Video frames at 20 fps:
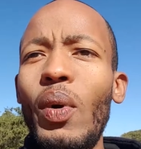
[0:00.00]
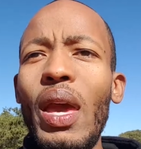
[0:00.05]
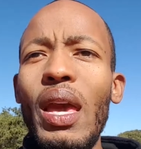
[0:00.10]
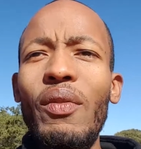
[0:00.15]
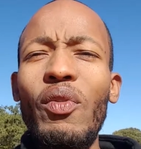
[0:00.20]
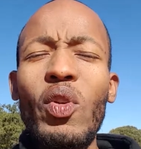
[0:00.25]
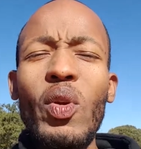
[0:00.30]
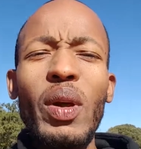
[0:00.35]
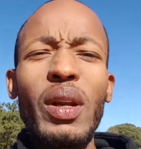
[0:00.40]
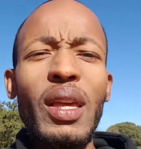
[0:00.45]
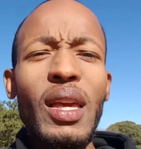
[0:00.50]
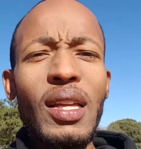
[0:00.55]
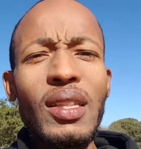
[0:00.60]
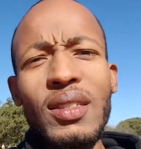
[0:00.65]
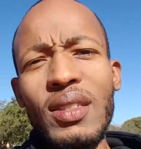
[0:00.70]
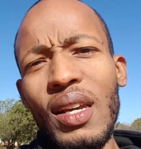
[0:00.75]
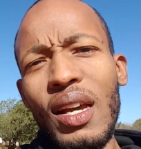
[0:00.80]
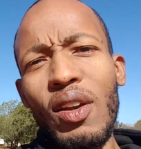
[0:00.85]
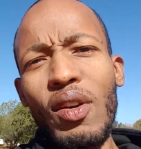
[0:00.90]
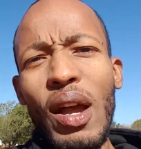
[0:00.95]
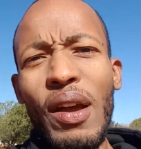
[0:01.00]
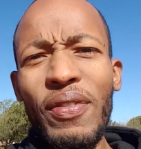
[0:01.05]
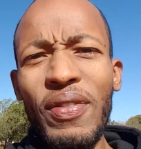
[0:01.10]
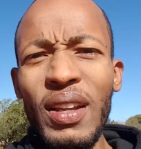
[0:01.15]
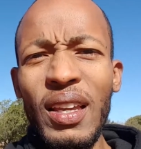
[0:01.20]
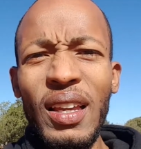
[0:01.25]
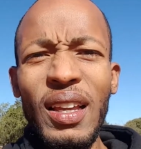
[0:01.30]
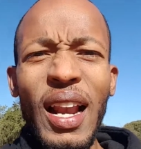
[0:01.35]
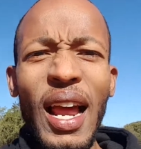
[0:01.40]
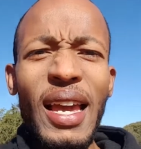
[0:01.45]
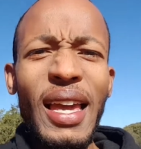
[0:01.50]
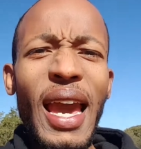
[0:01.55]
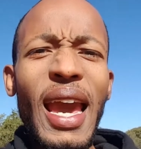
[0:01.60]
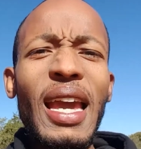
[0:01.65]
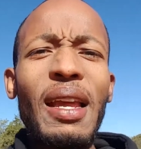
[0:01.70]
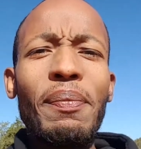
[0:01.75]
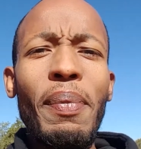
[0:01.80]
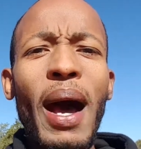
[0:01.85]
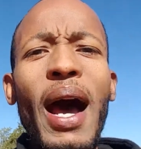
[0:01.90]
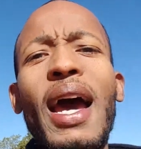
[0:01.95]
where everyone gets roughly like
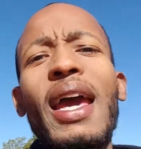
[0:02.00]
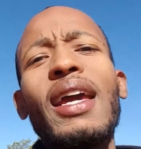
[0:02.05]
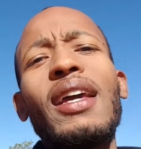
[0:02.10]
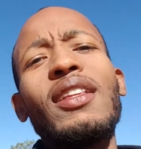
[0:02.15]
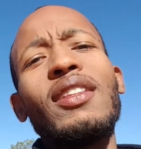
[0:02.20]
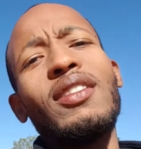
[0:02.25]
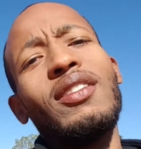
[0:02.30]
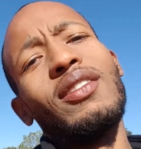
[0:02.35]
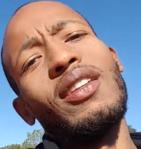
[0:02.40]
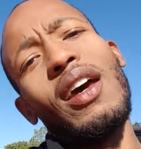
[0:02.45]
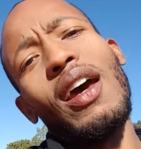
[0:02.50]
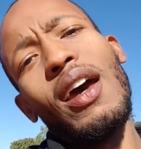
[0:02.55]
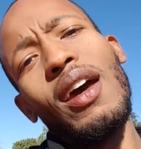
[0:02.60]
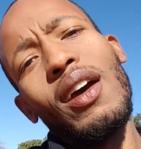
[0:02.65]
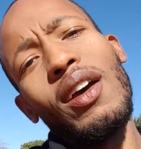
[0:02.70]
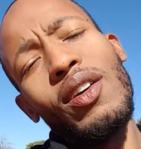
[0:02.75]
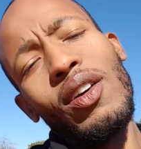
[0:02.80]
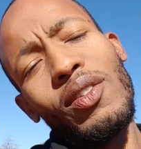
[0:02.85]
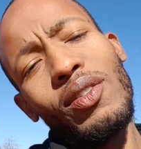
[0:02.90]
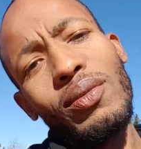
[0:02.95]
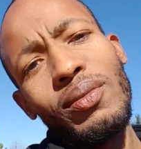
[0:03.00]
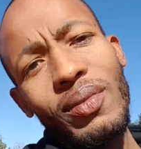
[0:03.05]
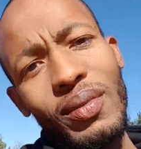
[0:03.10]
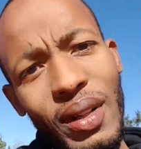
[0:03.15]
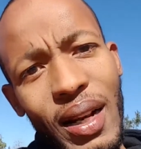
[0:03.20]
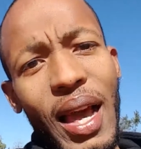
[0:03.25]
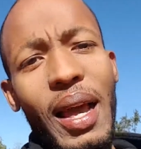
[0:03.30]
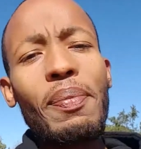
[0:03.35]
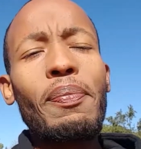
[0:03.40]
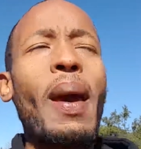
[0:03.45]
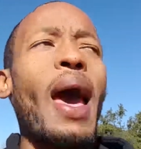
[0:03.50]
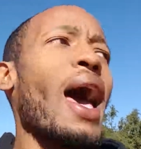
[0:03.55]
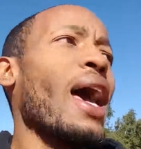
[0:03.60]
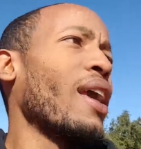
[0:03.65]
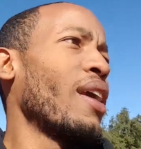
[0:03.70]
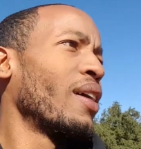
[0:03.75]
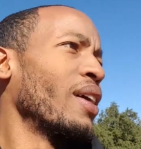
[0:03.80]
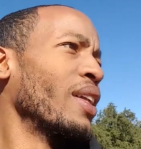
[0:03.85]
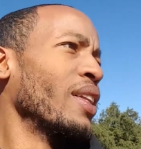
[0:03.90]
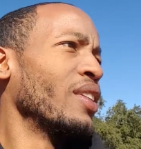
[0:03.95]
8 buy-ins like back.